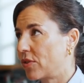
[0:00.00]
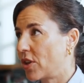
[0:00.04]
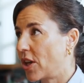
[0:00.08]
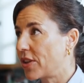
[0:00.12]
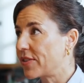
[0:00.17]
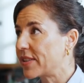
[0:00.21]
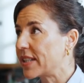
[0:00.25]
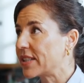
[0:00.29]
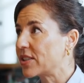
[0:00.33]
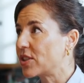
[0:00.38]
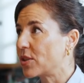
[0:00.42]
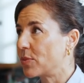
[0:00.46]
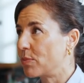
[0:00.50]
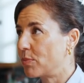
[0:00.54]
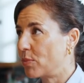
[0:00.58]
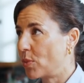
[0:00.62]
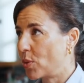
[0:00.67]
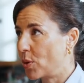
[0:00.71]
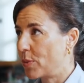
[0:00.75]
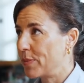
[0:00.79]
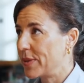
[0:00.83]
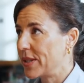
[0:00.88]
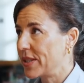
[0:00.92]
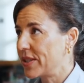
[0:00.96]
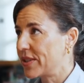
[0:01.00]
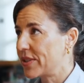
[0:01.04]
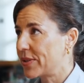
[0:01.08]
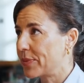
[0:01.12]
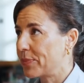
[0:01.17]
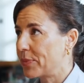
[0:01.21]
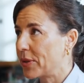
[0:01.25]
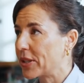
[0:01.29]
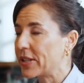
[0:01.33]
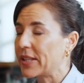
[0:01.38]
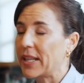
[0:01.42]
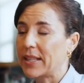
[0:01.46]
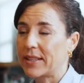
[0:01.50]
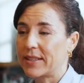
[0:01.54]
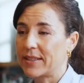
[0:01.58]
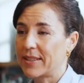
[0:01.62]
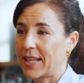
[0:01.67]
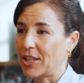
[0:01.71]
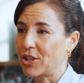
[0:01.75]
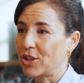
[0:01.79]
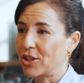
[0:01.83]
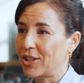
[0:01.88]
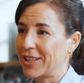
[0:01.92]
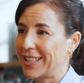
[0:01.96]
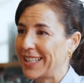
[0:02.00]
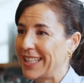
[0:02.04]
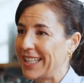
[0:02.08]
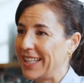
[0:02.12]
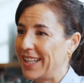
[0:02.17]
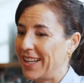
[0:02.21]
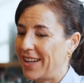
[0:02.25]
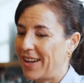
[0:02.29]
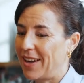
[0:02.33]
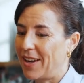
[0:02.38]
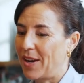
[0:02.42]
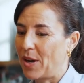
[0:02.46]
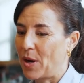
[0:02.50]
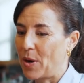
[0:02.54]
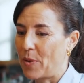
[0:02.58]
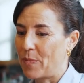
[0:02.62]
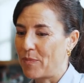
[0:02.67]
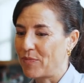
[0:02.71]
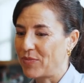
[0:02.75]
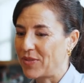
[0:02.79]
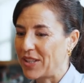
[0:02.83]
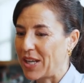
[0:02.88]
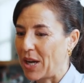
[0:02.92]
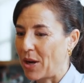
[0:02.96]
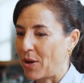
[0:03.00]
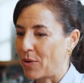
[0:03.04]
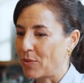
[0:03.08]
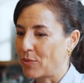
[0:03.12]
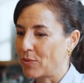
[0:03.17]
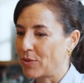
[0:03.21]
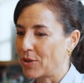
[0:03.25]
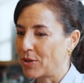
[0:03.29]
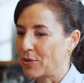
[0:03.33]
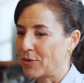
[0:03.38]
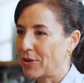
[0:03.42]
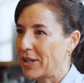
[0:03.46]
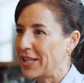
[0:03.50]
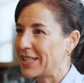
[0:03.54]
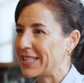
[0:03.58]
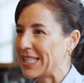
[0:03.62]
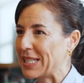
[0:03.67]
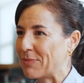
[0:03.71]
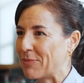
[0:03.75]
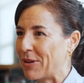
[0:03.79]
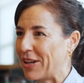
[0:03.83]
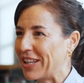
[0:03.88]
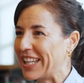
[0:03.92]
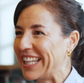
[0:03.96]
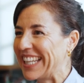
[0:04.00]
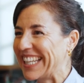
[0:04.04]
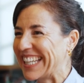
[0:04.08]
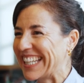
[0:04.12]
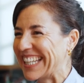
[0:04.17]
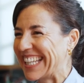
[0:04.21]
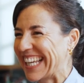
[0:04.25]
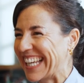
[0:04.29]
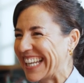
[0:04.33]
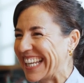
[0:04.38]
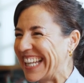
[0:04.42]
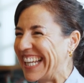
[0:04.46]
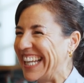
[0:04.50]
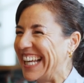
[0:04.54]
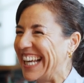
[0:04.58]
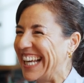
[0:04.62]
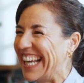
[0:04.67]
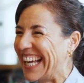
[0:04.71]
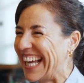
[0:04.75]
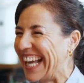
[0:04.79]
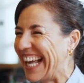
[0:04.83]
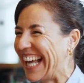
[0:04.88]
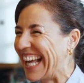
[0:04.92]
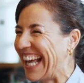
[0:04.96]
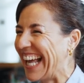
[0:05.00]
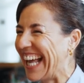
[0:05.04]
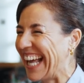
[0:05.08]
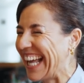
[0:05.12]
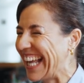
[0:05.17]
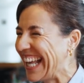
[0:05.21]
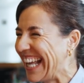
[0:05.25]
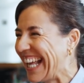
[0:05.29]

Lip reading: Not at the moment, but that's actually, we're raising money again. Okay.